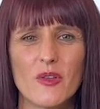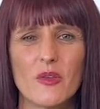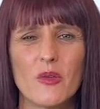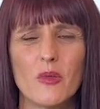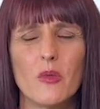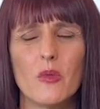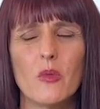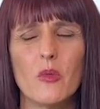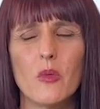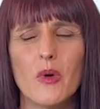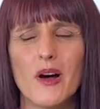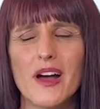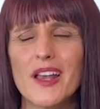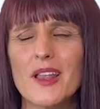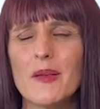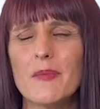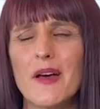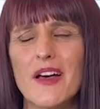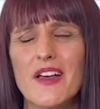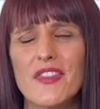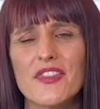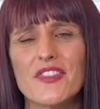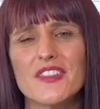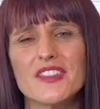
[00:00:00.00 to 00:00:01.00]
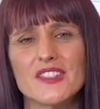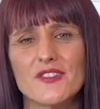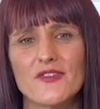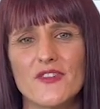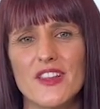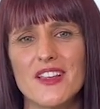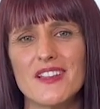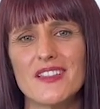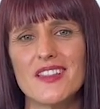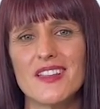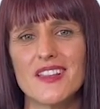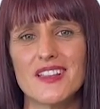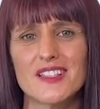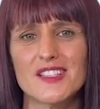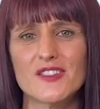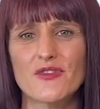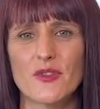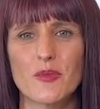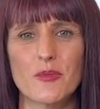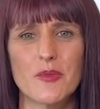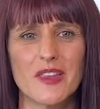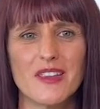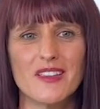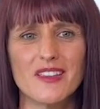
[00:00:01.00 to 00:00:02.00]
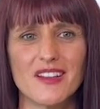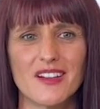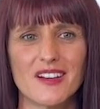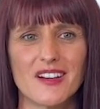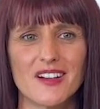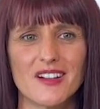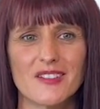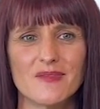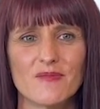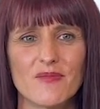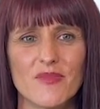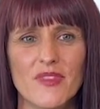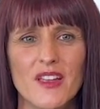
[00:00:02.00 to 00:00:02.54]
what about this feeling is familiar?